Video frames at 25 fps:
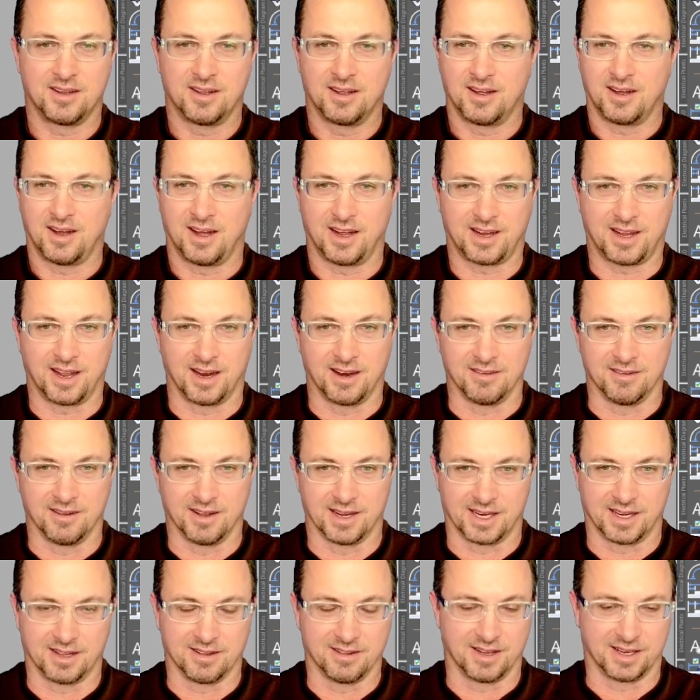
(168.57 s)
I kind of
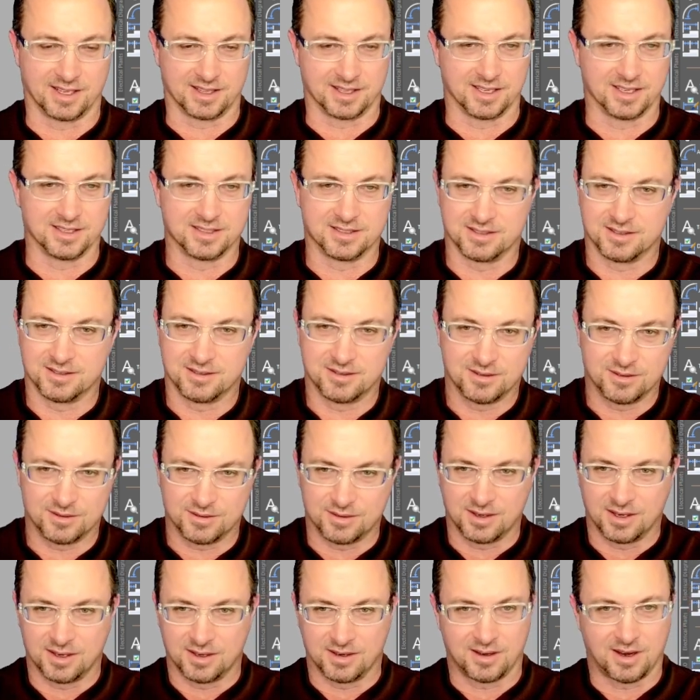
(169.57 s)
like it like this.
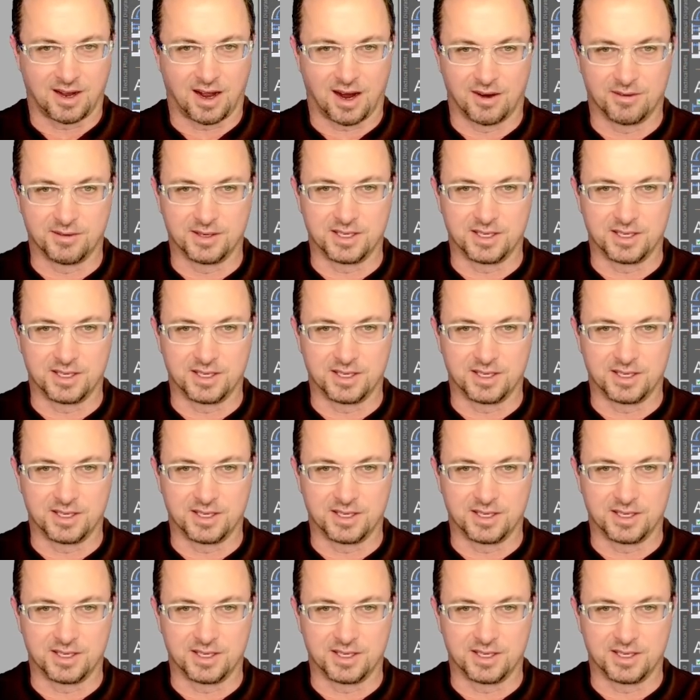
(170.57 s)
However